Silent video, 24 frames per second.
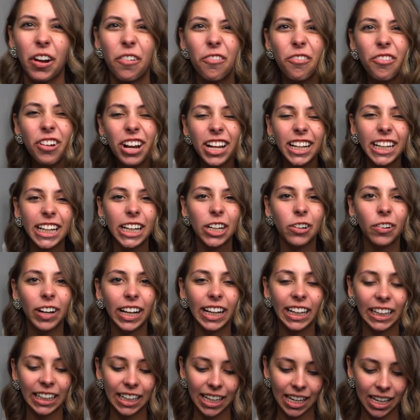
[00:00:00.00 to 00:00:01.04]
it really
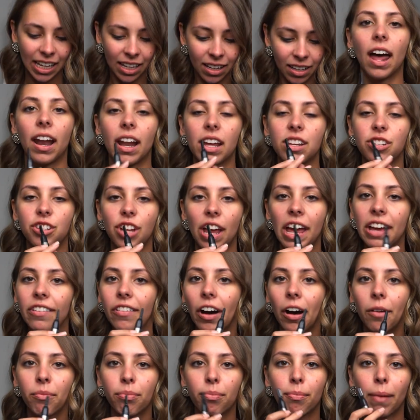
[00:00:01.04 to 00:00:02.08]
quickly, and I shave
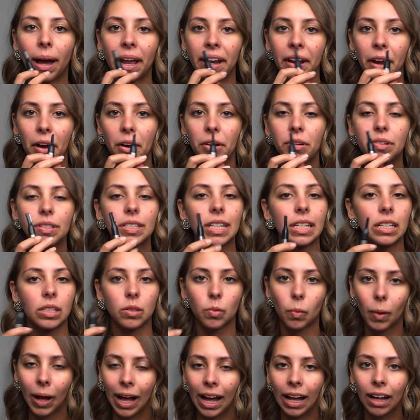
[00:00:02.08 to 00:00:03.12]
up my nose
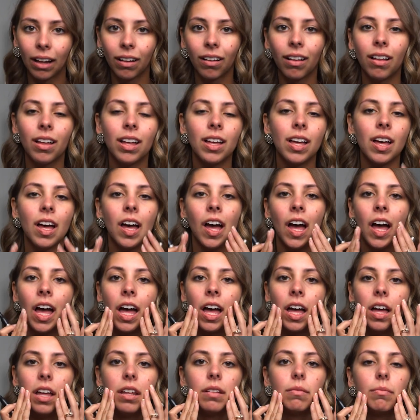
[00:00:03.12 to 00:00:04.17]
as well.
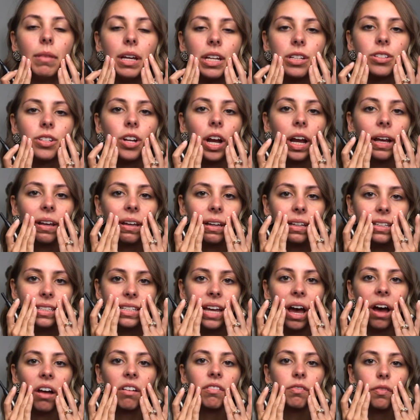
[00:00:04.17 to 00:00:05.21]
Make sure I get
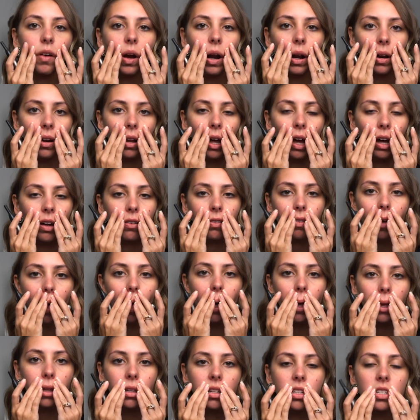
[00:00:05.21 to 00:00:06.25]
down far enough,
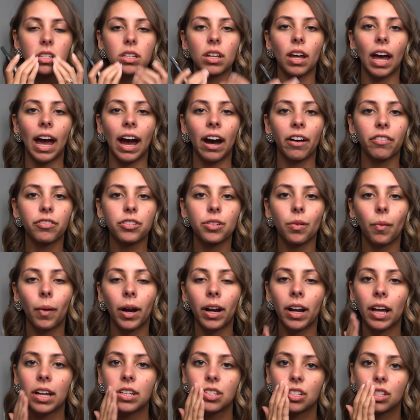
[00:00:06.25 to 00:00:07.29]
and
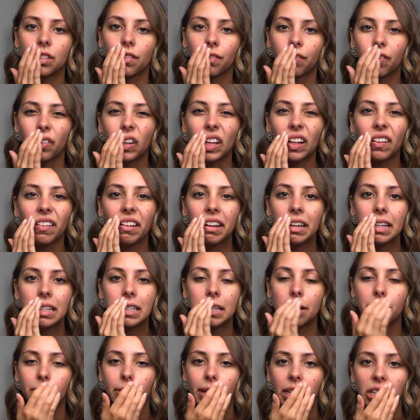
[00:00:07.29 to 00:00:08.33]
afterward I just feel it
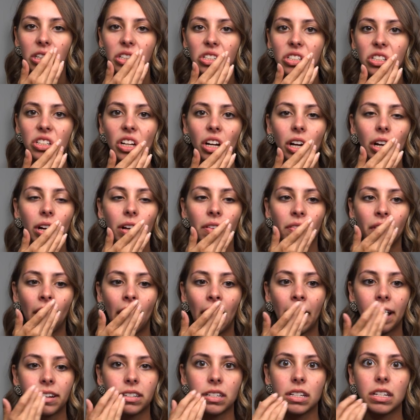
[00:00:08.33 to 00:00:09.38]
to make sure
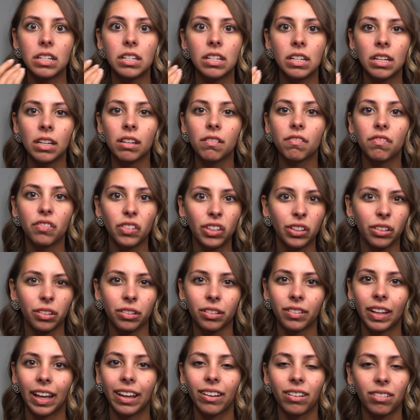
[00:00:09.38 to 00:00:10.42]
that it
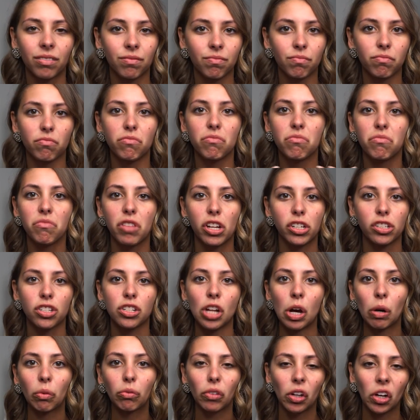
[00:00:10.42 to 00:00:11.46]
feels like
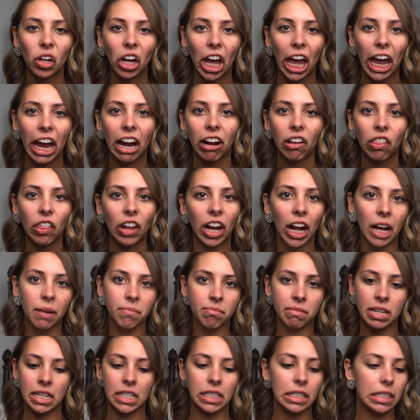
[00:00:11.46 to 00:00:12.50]
there's no long hair that I
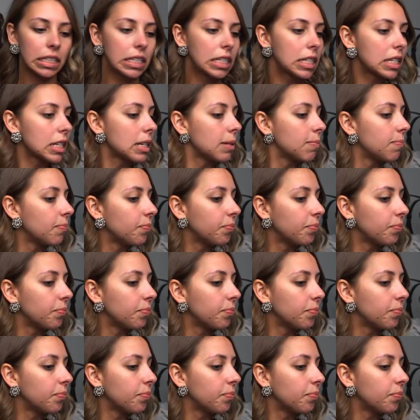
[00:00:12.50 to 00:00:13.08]
missed.